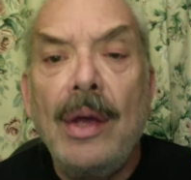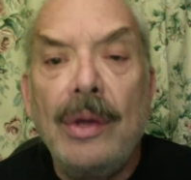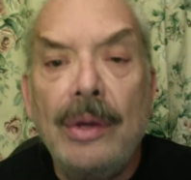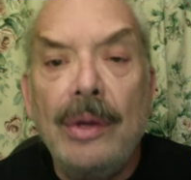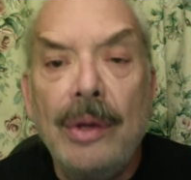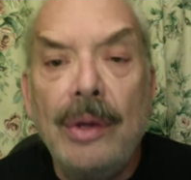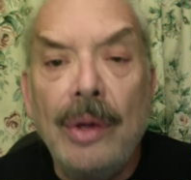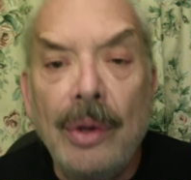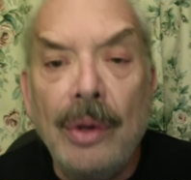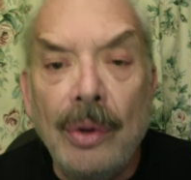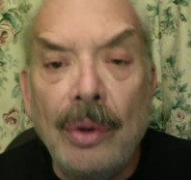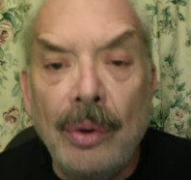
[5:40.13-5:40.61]

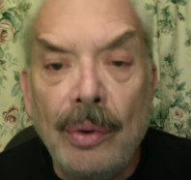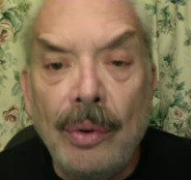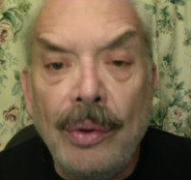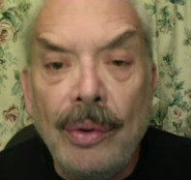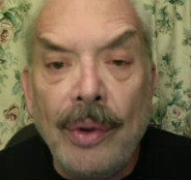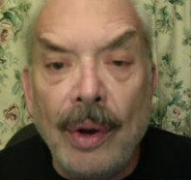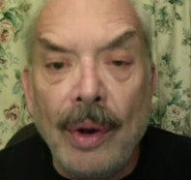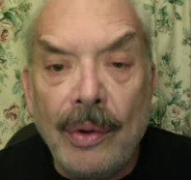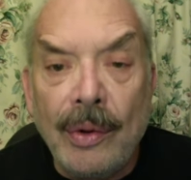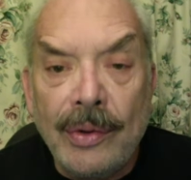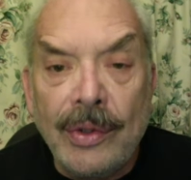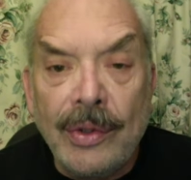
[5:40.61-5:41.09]
you,
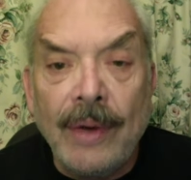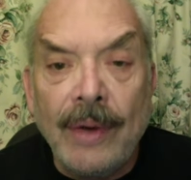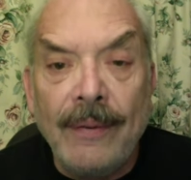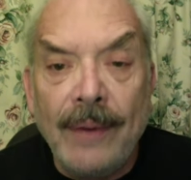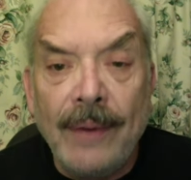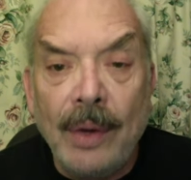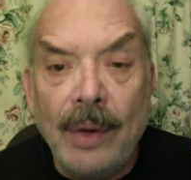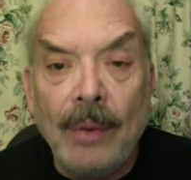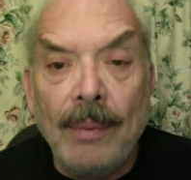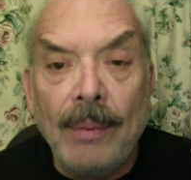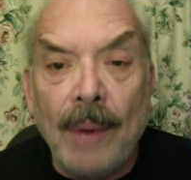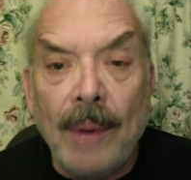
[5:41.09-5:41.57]
those
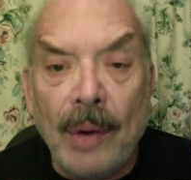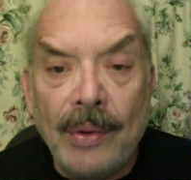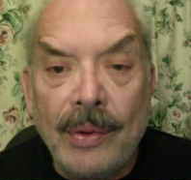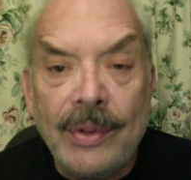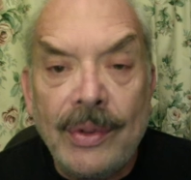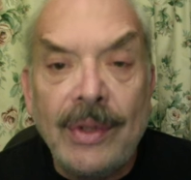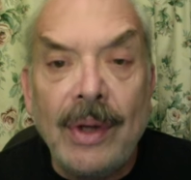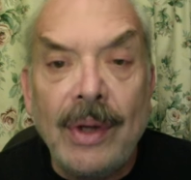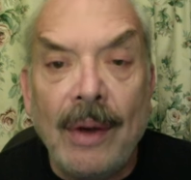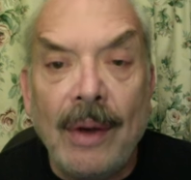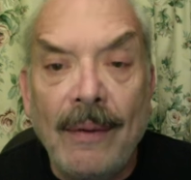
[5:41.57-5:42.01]
of you, most